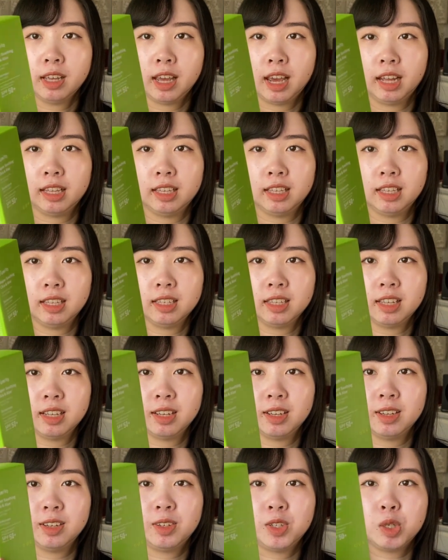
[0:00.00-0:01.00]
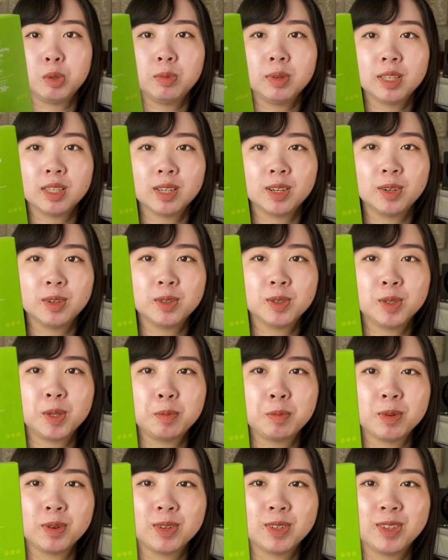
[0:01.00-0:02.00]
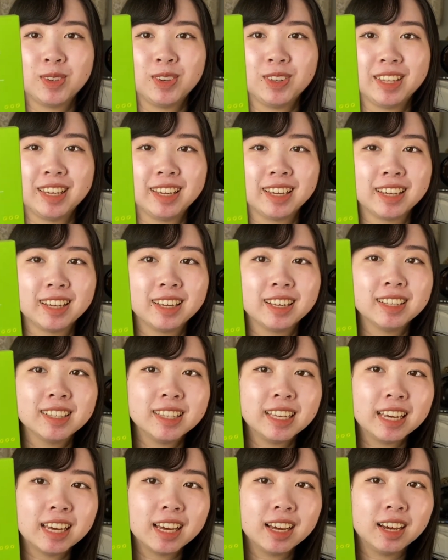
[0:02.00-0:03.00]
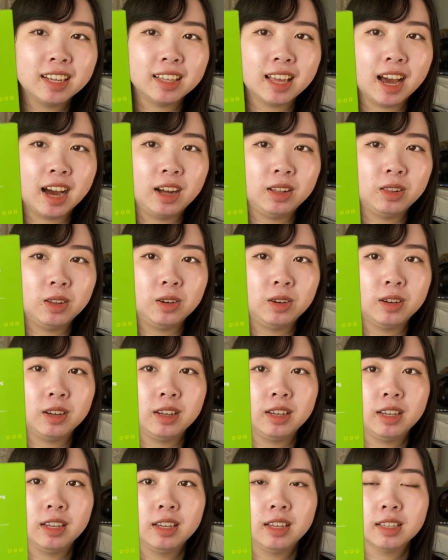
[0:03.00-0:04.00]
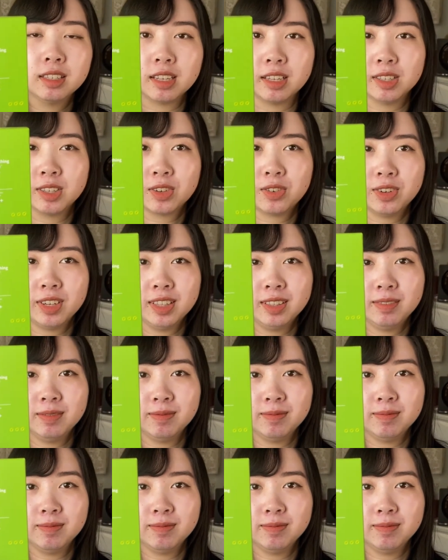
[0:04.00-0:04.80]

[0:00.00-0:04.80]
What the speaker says: And it is the Jumiso Super Soothing Cica and Aloe Sunscreen.